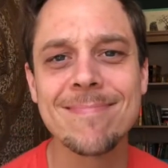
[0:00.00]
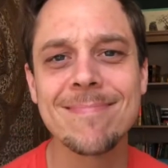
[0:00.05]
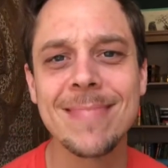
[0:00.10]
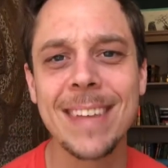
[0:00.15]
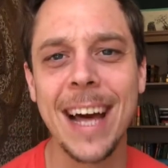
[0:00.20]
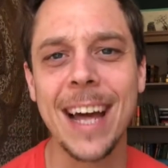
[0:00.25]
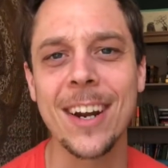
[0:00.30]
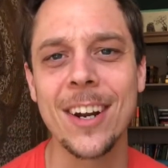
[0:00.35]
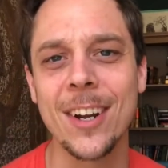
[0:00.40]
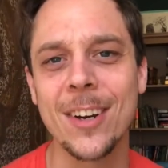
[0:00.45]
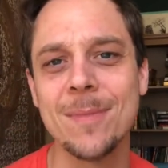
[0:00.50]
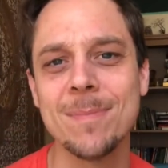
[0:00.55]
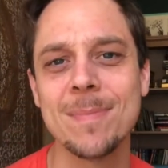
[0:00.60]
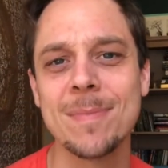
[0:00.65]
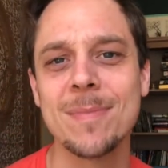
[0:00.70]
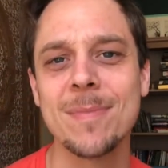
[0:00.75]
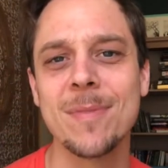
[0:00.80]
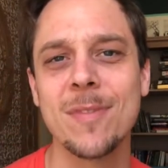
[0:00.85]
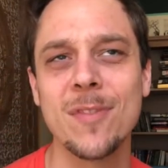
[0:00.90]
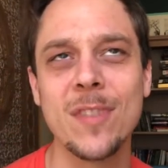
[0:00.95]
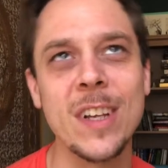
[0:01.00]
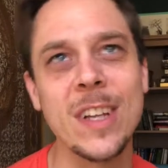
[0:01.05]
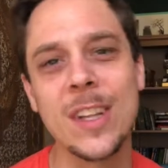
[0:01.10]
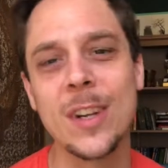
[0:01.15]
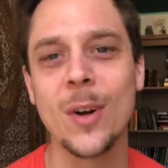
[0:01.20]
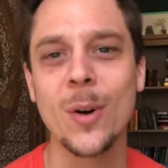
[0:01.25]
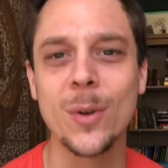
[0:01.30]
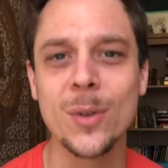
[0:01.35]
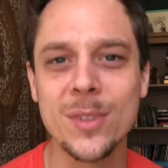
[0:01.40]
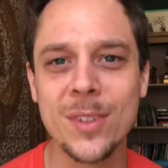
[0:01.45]
I don't know, feeling
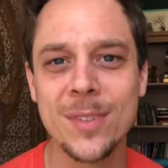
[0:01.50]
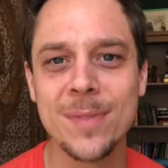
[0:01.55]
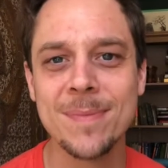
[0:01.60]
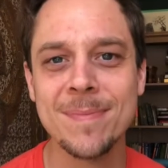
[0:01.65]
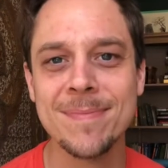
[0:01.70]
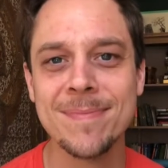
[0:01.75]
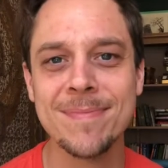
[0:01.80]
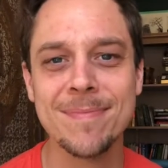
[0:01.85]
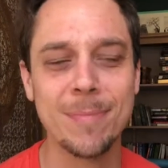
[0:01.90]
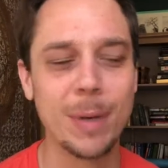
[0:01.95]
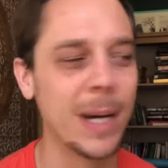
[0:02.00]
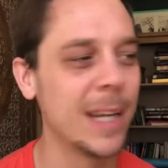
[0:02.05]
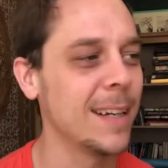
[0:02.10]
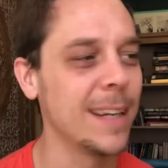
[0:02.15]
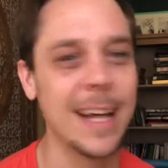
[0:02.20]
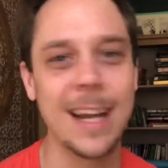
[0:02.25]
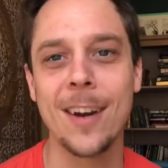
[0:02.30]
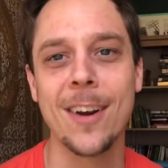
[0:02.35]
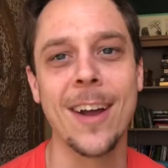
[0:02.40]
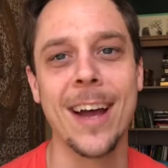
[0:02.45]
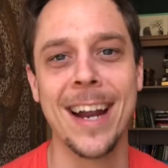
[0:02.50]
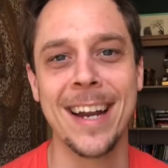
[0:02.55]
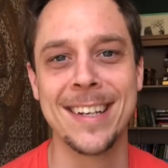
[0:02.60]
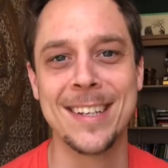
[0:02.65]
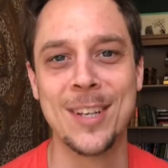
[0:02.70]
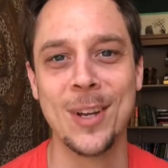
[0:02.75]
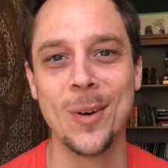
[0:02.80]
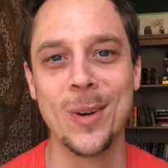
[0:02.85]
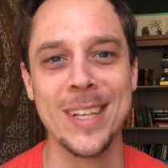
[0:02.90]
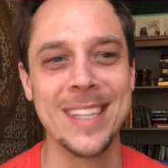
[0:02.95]
old, but I don't know how
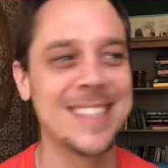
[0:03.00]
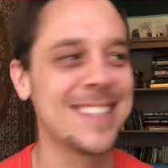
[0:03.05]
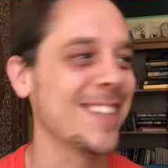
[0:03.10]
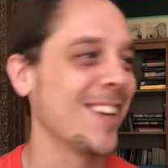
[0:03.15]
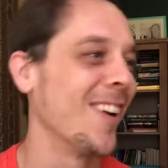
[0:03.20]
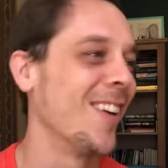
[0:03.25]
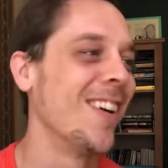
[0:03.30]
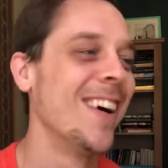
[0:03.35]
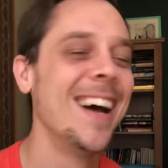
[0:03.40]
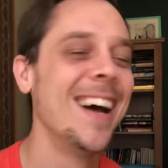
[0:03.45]
to do it. So